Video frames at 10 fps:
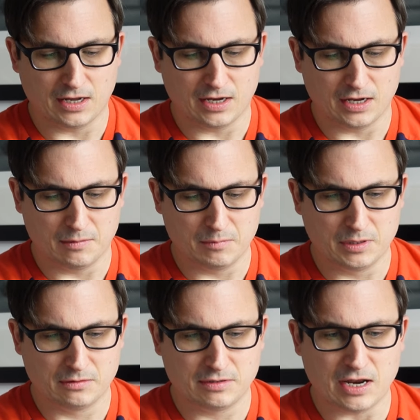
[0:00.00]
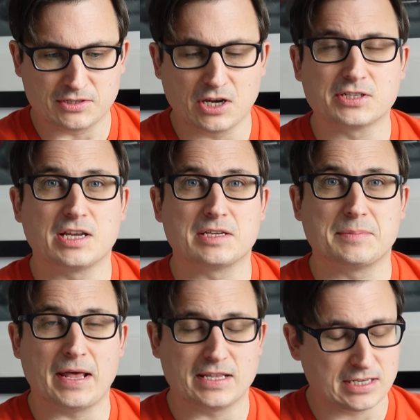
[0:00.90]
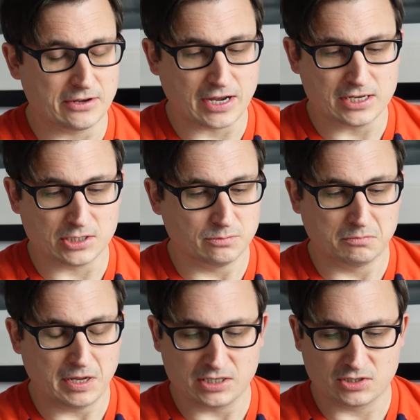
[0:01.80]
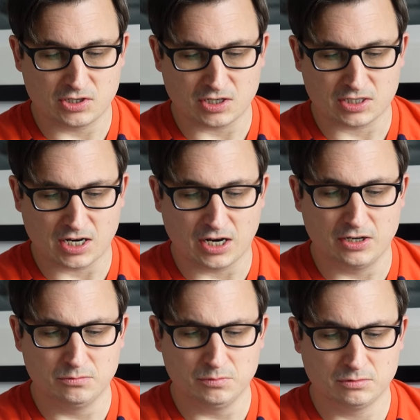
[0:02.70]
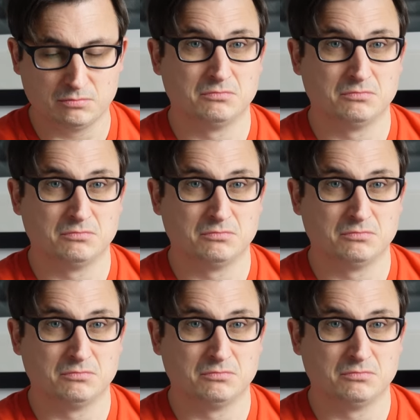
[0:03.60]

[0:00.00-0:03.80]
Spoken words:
Now it's asking us about this location. It's just a home.